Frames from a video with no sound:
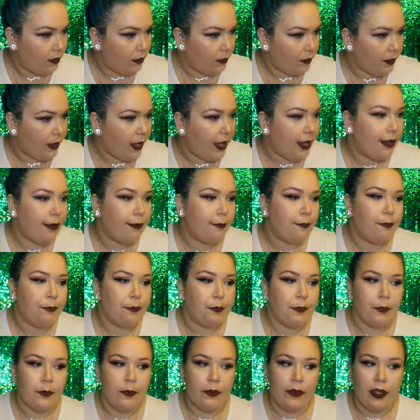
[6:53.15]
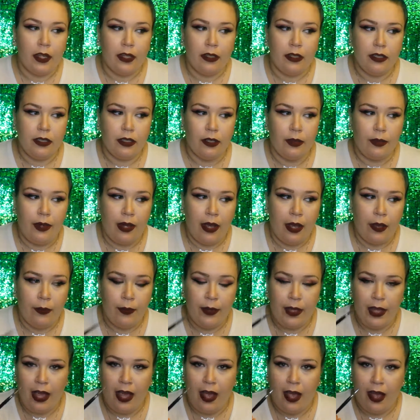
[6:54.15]
Okay, so now
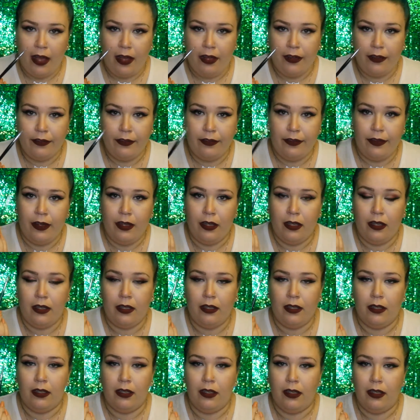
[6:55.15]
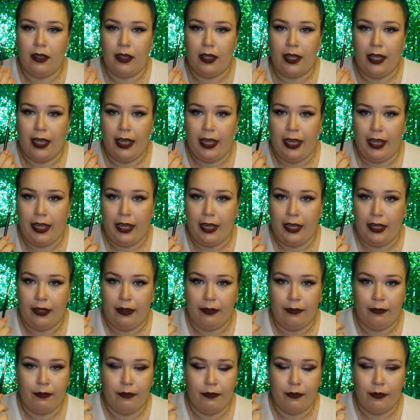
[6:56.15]
we have a
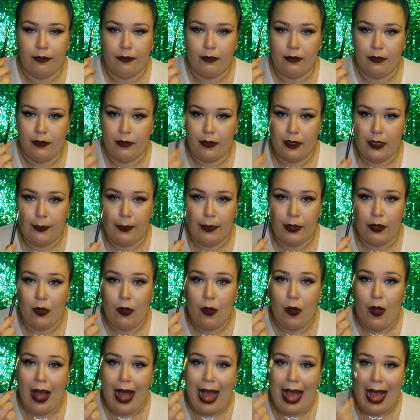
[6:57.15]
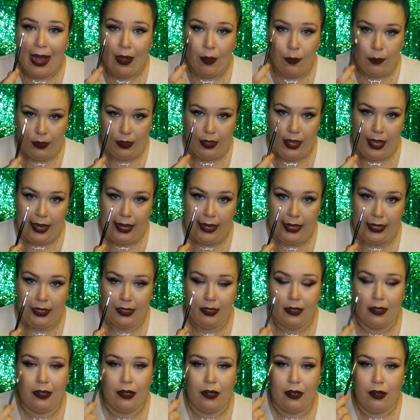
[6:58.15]
typical outline
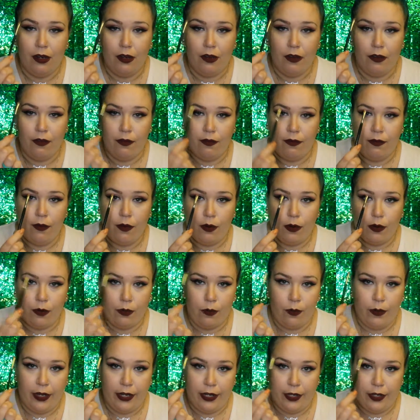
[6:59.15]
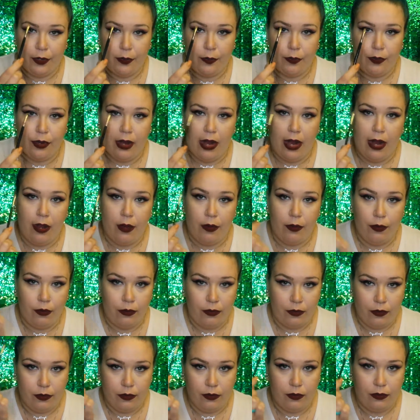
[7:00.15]
for where your brow
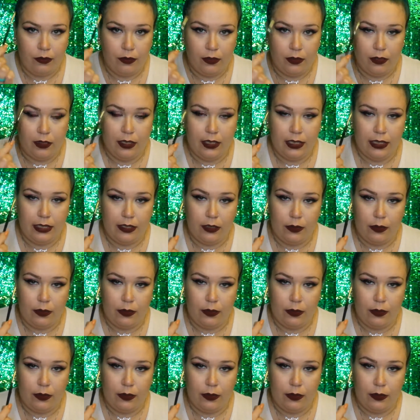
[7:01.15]
is